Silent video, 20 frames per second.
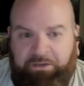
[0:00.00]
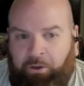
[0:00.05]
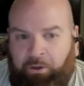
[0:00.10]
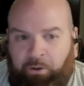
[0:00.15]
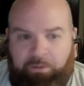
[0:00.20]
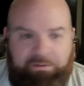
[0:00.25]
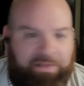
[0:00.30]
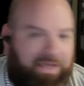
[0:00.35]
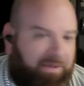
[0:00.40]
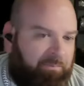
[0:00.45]
a
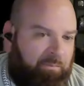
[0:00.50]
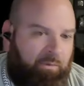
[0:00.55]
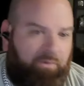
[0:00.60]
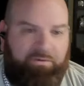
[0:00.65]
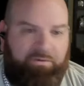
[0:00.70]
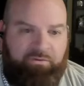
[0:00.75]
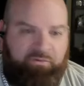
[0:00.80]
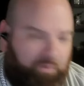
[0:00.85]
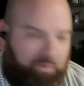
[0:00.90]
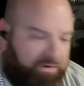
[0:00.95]
whole lot
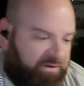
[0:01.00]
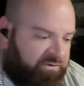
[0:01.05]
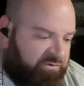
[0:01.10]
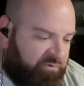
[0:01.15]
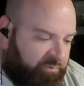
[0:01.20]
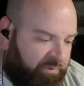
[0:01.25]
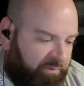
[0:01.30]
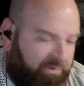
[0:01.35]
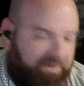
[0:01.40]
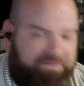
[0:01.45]
more than
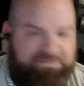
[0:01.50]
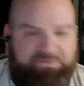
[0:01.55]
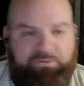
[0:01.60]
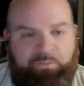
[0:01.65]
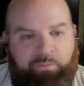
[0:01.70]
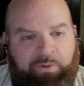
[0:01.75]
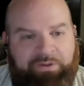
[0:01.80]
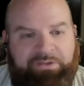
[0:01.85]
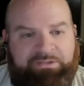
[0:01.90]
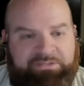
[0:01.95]
22 points
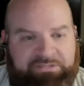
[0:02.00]
and one